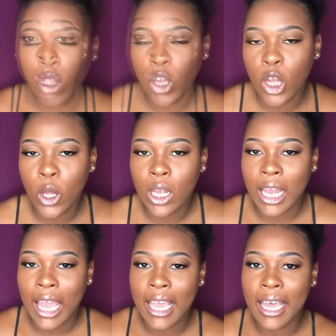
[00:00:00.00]
You know,
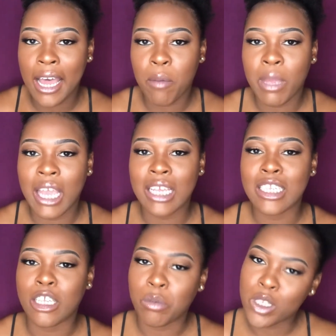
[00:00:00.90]
like, comment, and
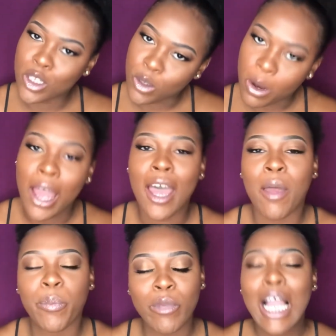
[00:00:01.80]
subscribe.